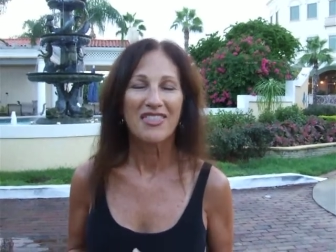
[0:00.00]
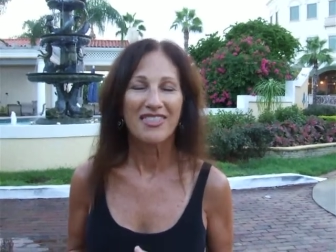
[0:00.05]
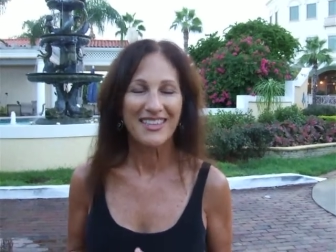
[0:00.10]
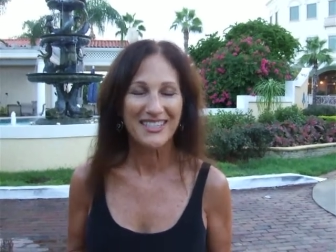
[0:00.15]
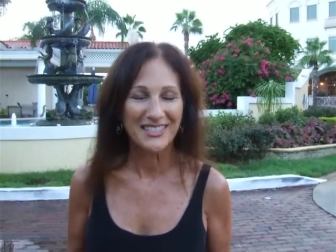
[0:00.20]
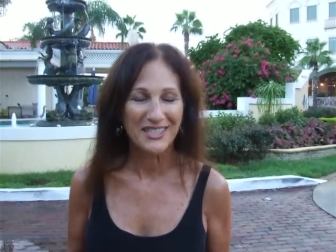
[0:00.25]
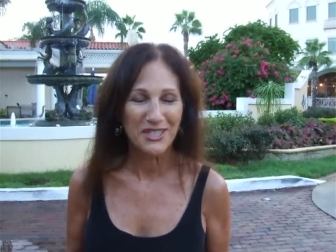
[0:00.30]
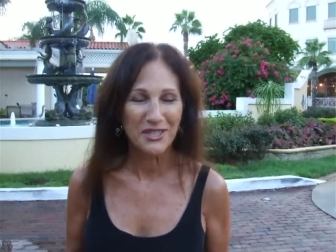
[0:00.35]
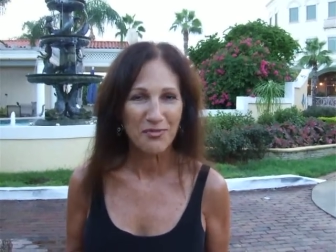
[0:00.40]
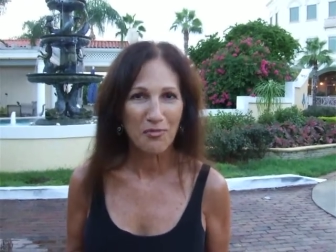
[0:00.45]

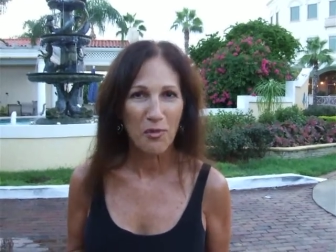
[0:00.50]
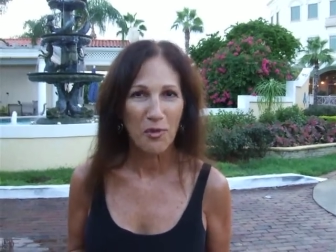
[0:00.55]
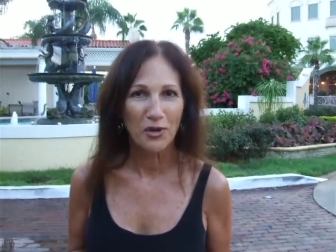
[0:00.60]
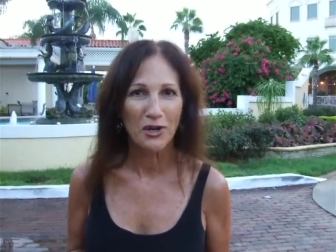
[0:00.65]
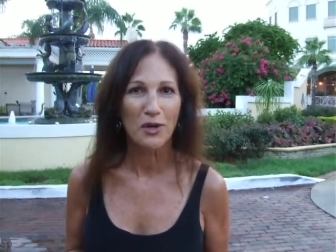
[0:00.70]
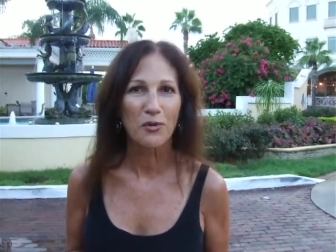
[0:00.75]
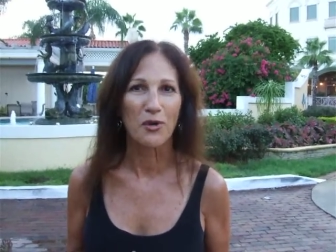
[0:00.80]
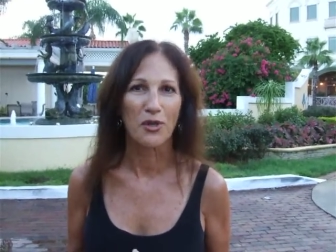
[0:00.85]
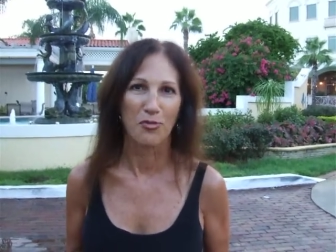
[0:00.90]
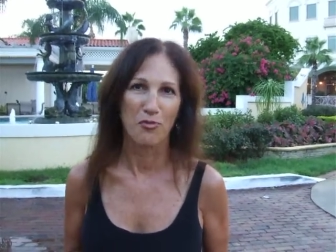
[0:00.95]
This is
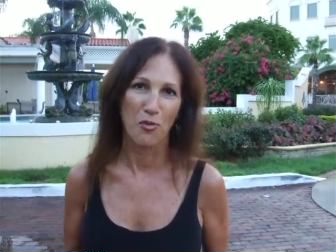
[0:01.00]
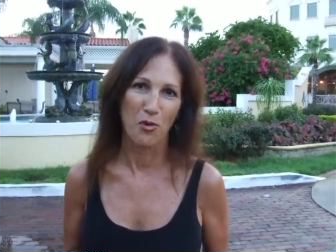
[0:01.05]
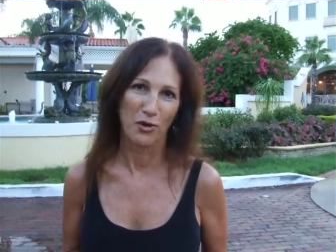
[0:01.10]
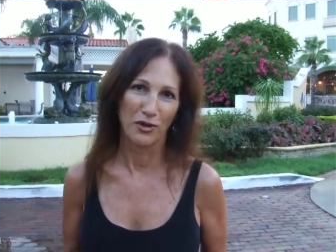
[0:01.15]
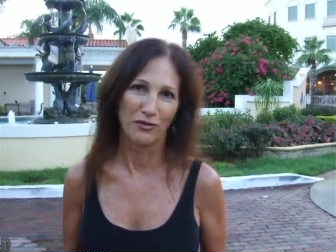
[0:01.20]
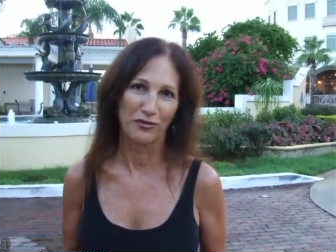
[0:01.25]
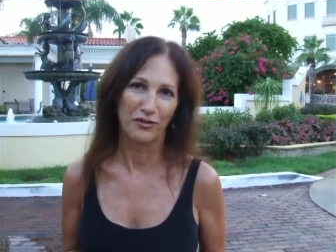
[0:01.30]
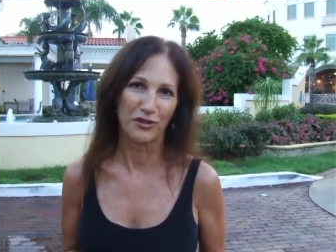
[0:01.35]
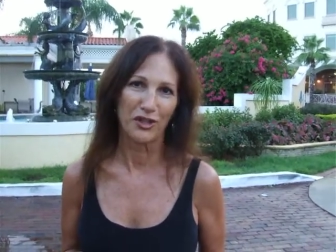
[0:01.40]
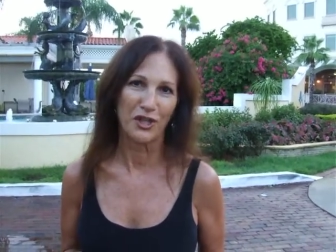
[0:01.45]
Maura with
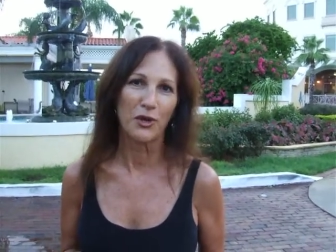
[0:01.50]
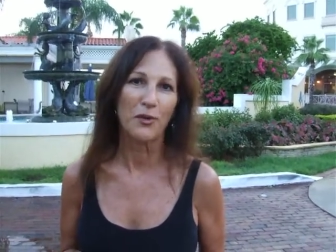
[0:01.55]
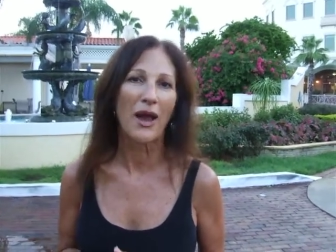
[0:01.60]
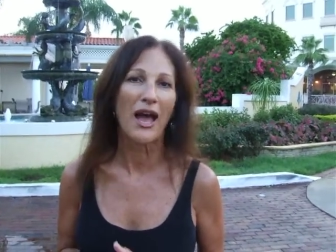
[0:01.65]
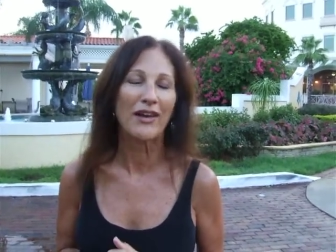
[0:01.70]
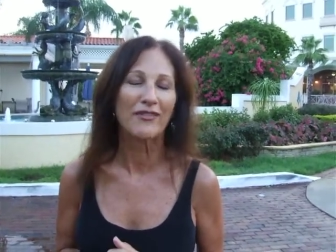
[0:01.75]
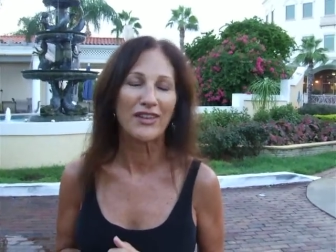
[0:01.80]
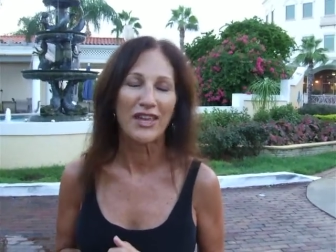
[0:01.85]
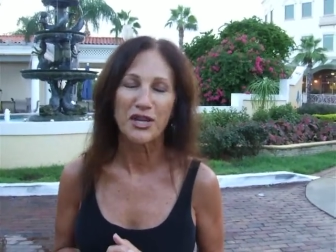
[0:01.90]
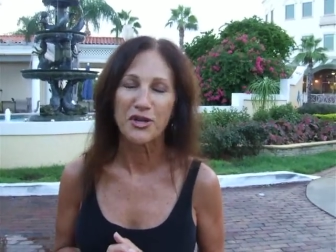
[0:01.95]
Maura for You.
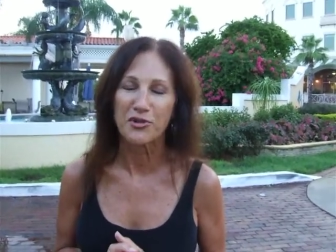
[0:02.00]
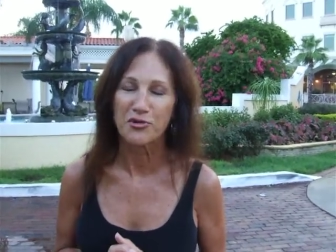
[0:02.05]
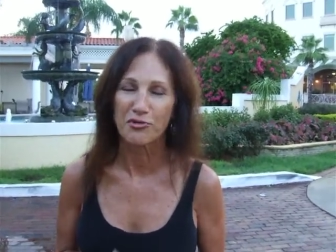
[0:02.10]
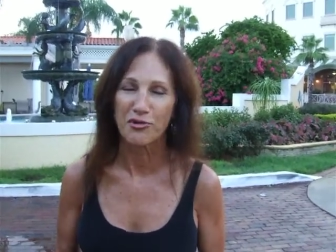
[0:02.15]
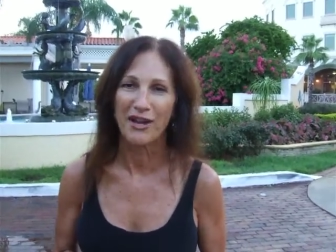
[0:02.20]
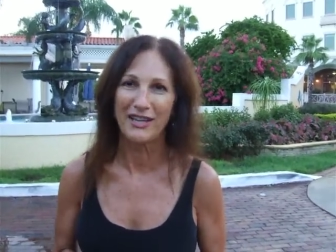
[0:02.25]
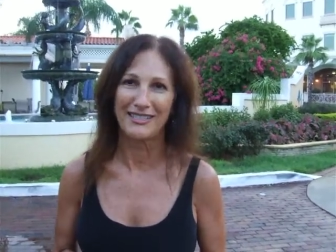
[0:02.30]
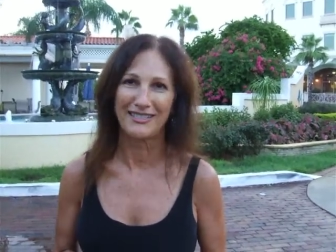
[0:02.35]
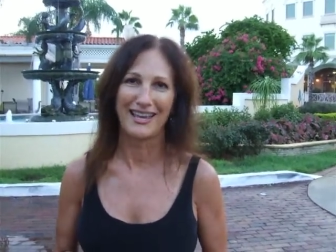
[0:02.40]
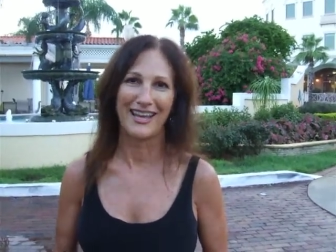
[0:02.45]
Have a
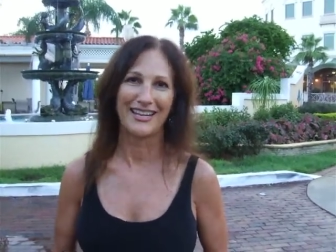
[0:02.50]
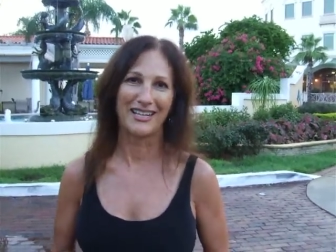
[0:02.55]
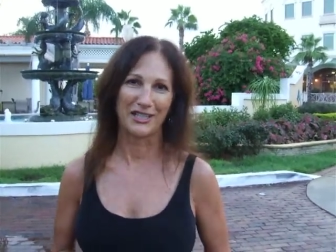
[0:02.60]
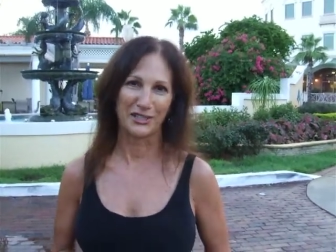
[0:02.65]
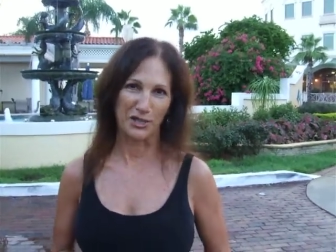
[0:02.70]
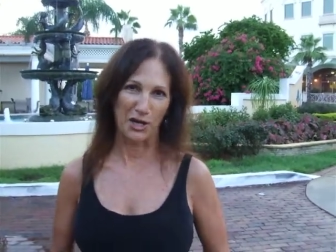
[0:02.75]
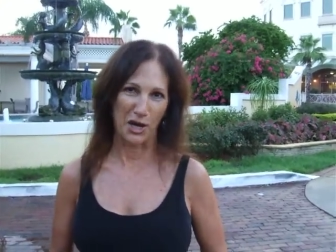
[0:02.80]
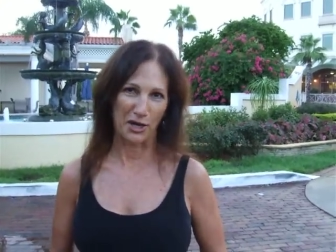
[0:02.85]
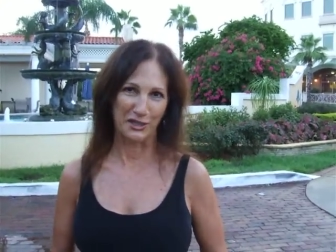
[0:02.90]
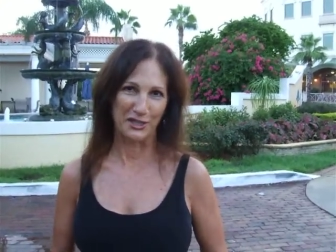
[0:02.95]
great night.
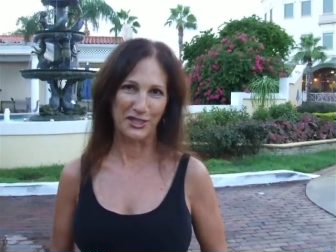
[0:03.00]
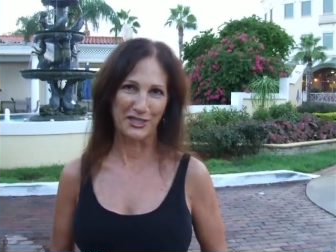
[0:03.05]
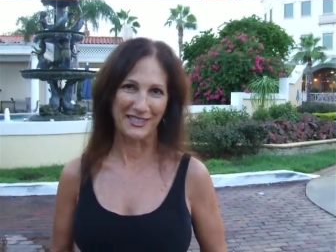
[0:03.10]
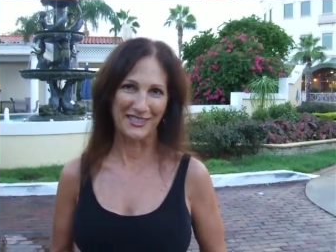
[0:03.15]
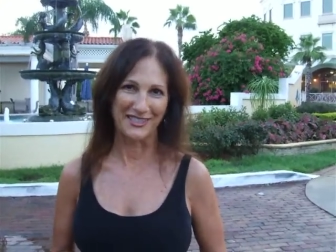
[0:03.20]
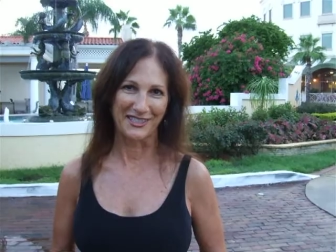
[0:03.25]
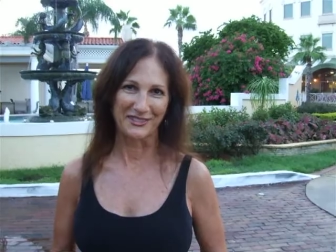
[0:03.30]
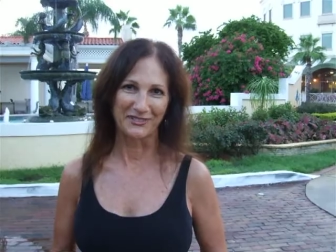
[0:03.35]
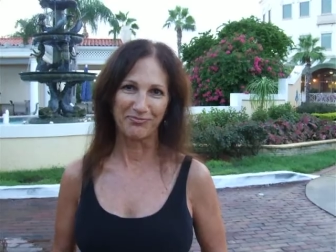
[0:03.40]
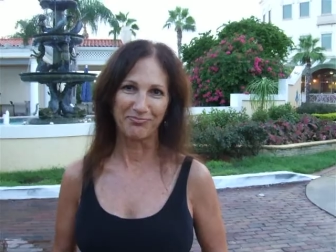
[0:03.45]
I'll talk to you
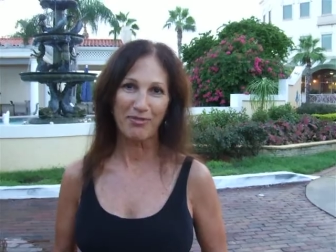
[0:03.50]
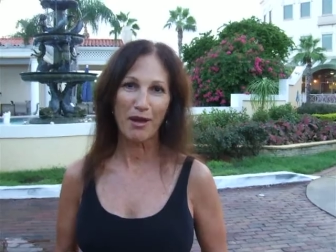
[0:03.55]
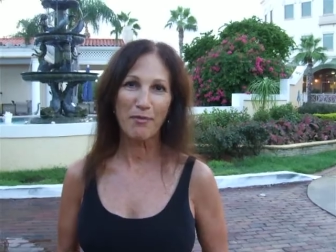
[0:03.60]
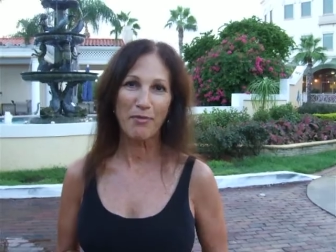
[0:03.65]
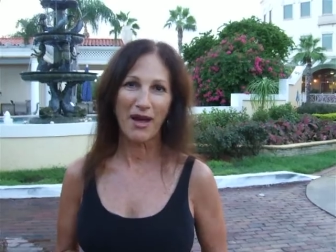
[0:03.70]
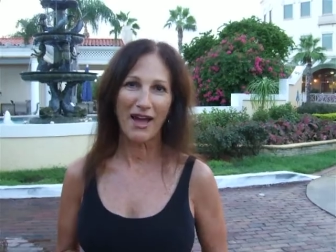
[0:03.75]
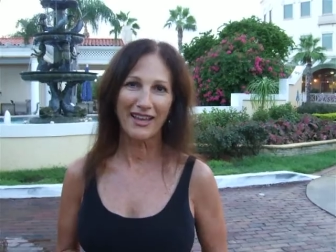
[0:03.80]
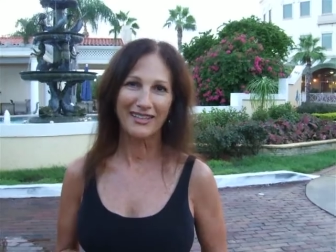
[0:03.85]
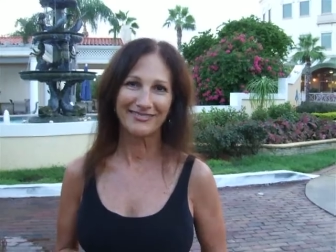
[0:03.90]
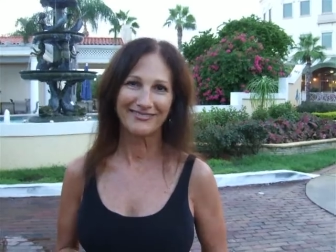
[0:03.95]
soon. Bye
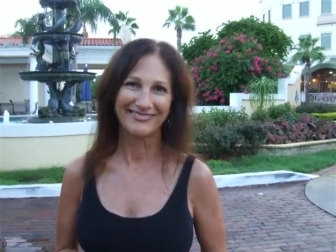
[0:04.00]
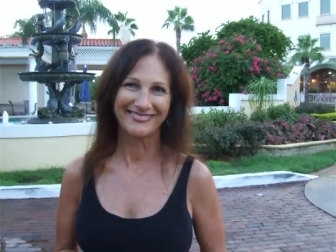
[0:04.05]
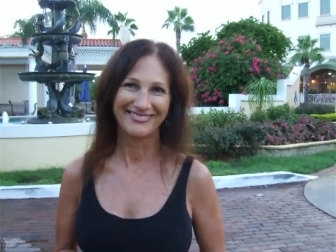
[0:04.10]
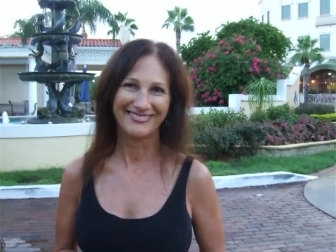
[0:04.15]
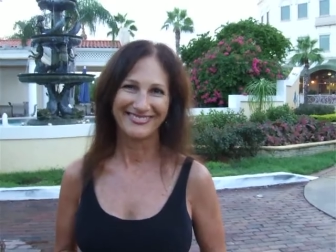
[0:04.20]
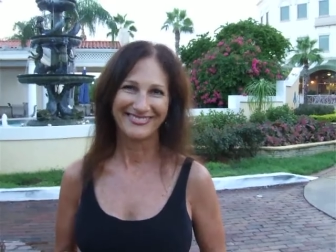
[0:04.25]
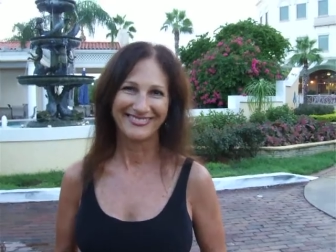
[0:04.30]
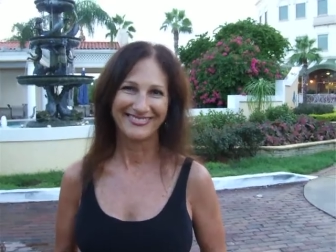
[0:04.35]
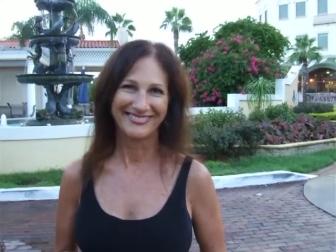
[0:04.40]
bye.